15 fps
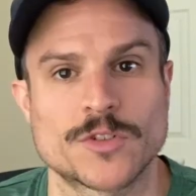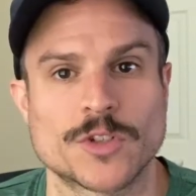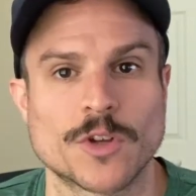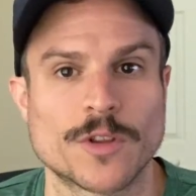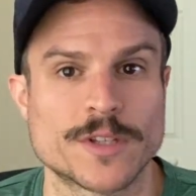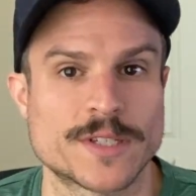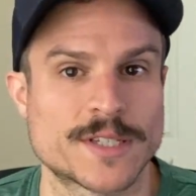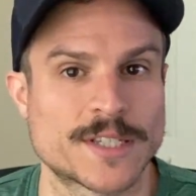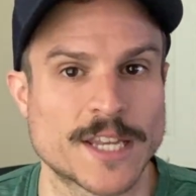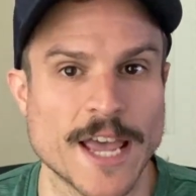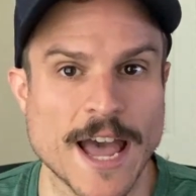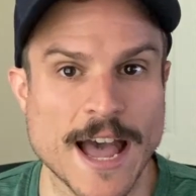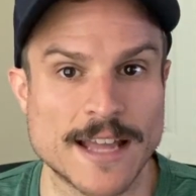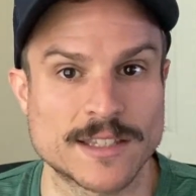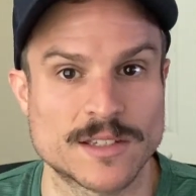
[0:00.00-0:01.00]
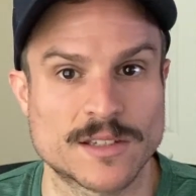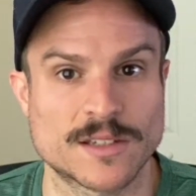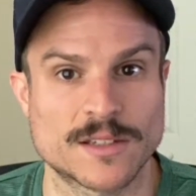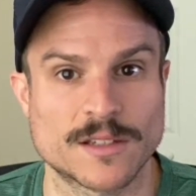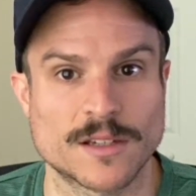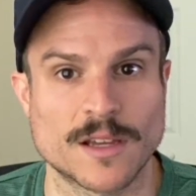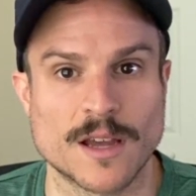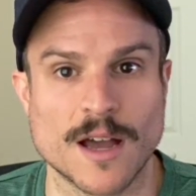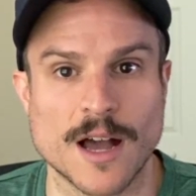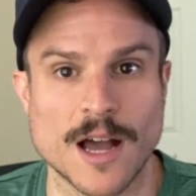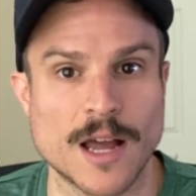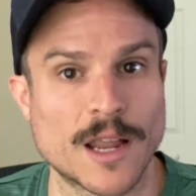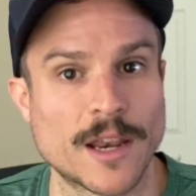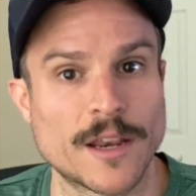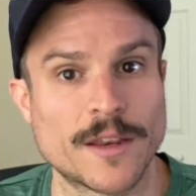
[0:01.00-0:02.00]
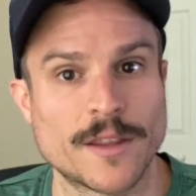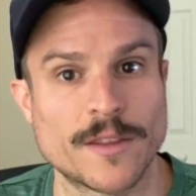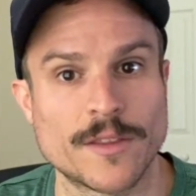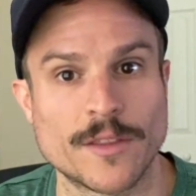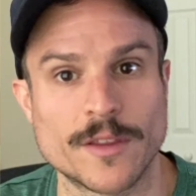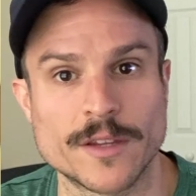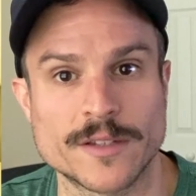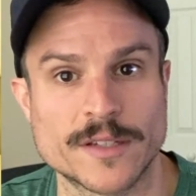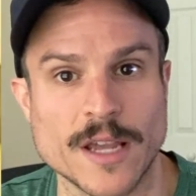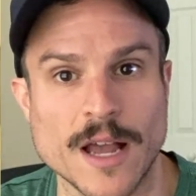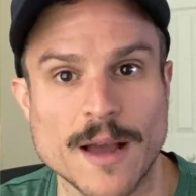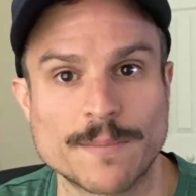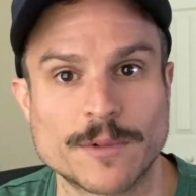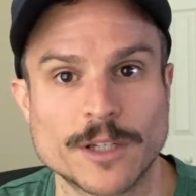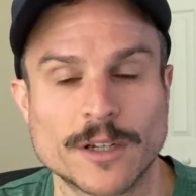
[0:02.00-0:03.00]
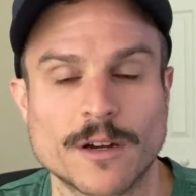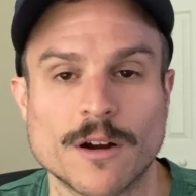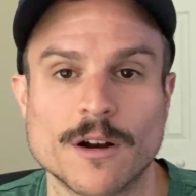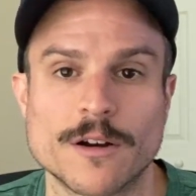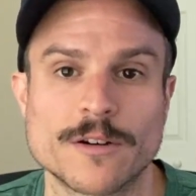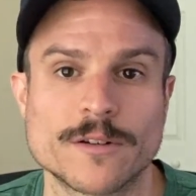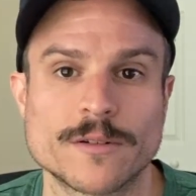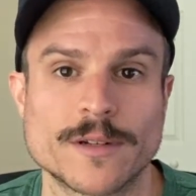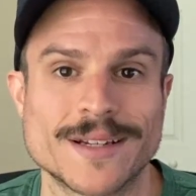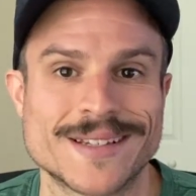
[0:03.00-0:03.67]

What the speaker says: So the stats on this optic are